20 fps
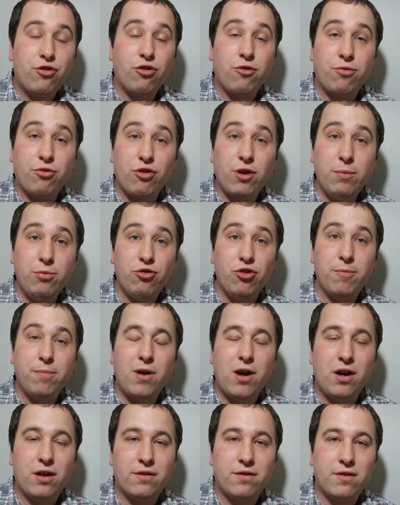subscription
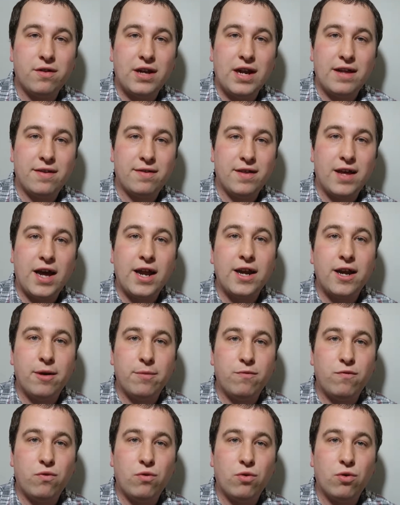box that I signed
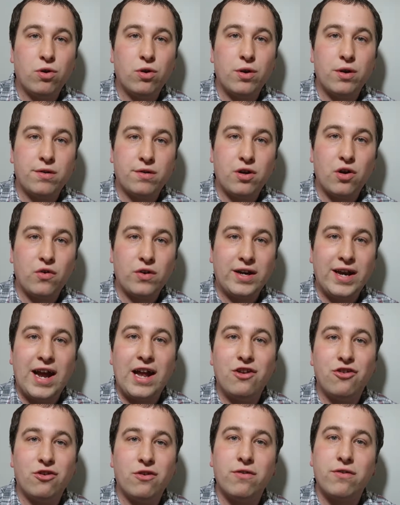up for is called
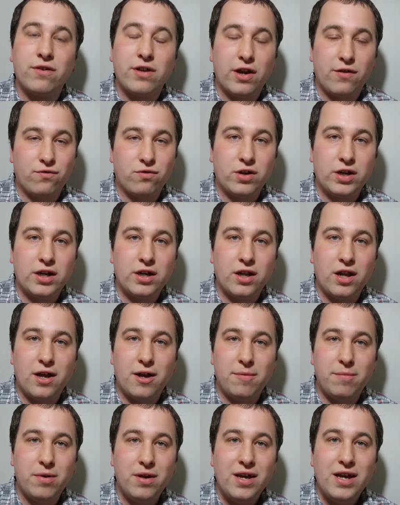Gadget Discovery
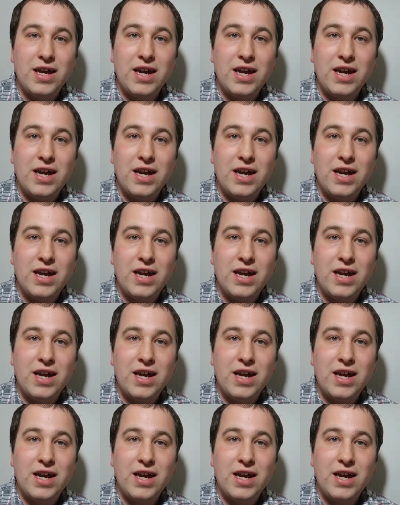Club.